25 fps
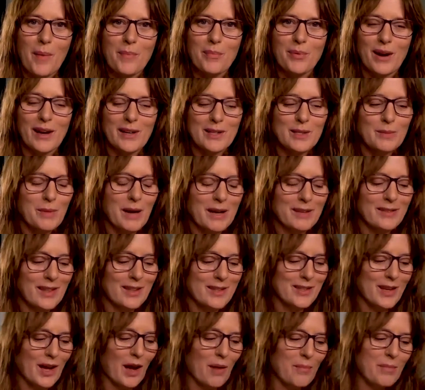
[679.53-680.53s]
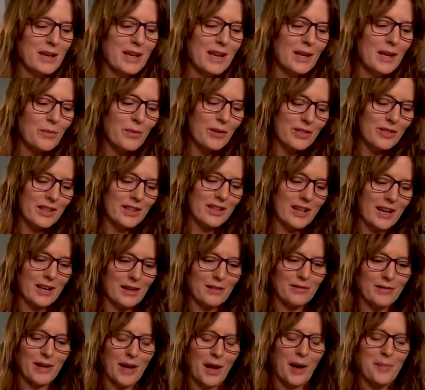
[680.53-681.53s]
prospect that's coming in with the Knight
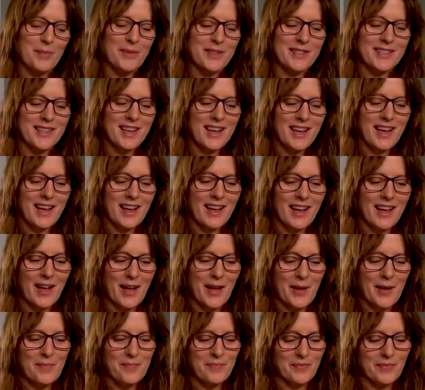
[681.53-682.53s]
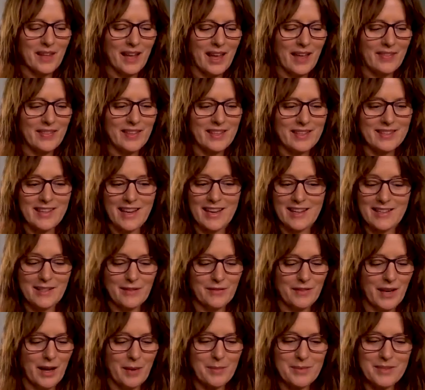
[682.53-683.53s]
of Cups and this Ace
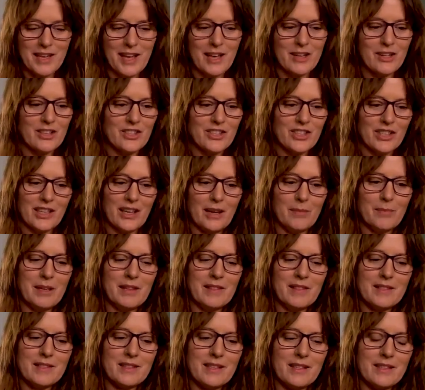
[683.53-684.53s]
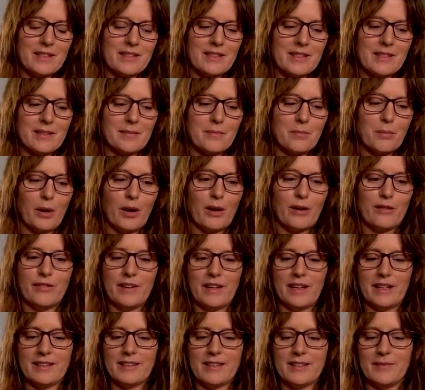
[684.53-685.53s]
of Cups energy. I mean, this is
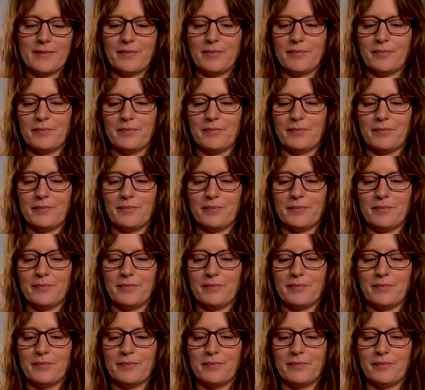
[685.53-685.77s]
perfect.